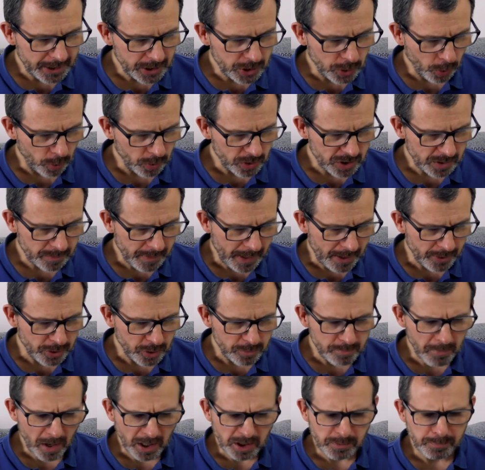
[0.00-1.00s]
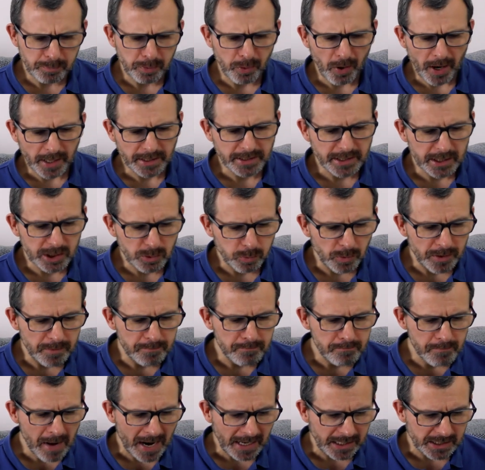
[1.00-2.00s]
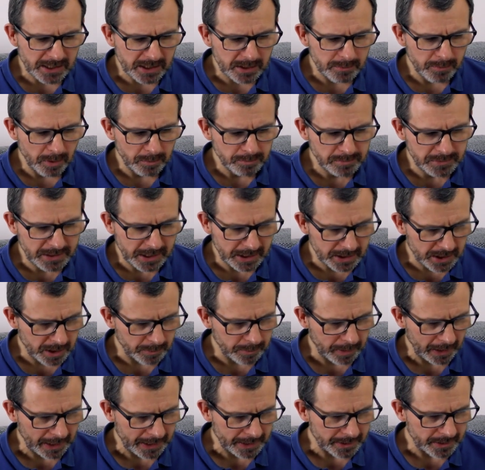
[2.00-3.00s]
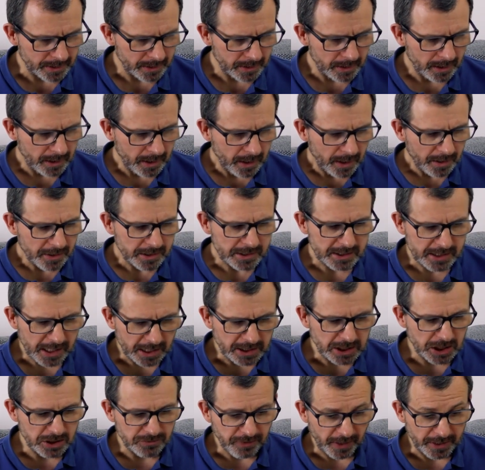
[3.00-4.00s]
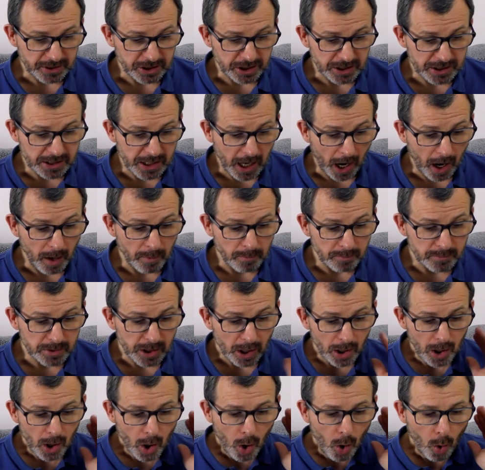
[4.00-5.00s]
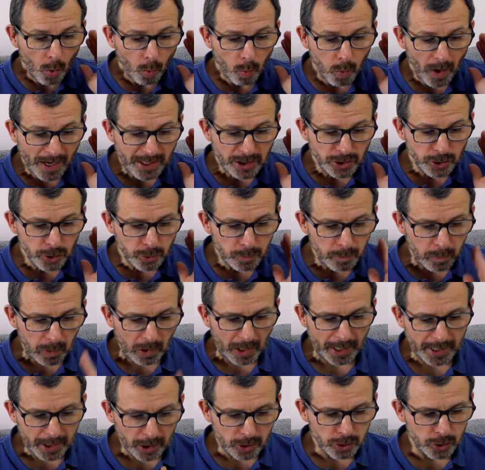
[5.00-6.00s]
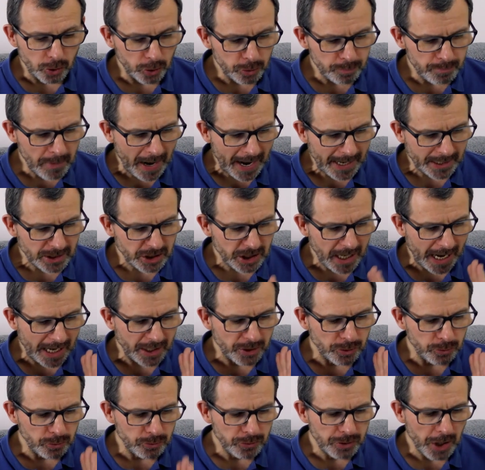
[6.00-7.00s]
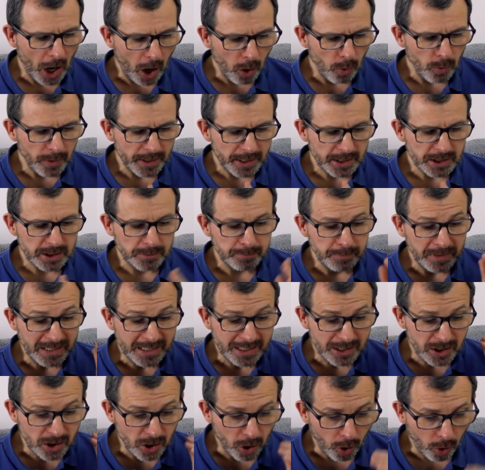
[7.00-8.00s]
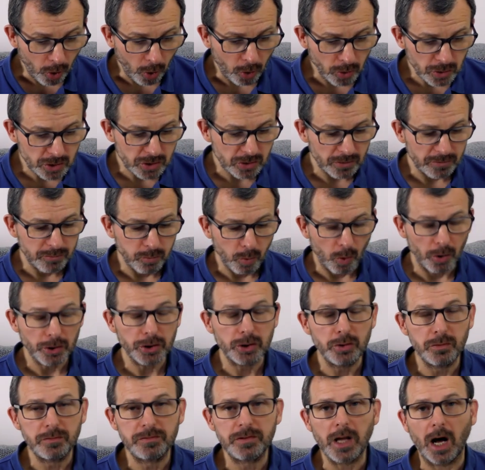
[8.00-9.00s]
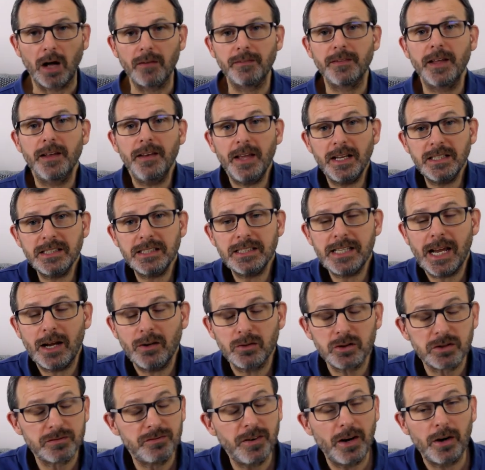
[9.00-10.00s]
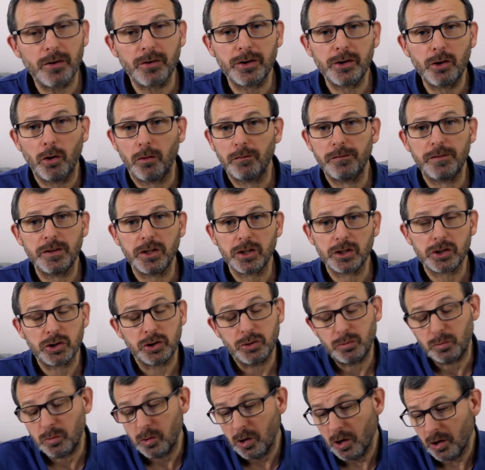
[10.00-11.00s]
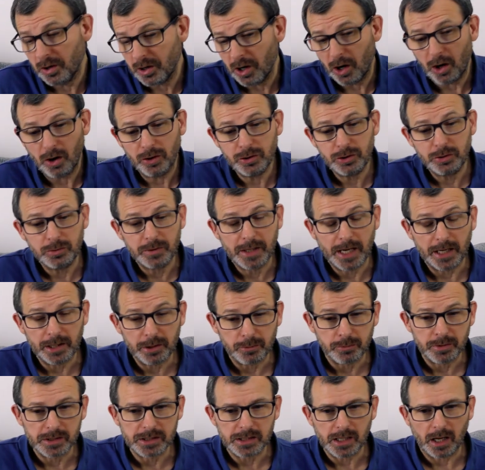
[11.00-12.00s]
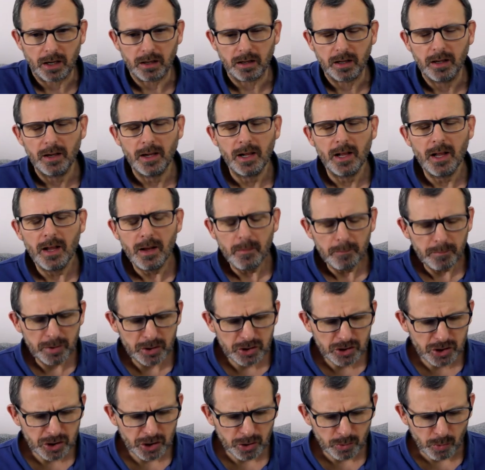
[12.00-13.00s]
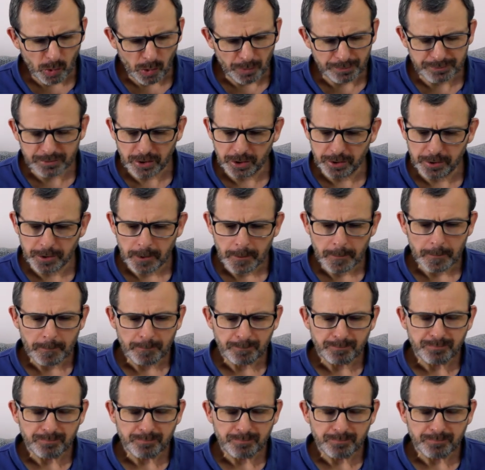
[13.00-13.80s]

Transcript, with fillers: he talks about you must practice with maximum discipline. The satisfaction comes when you play a good match and you know it's because of what you've done. Now, that sounds very obvious. You work hard, you get the result. But too often,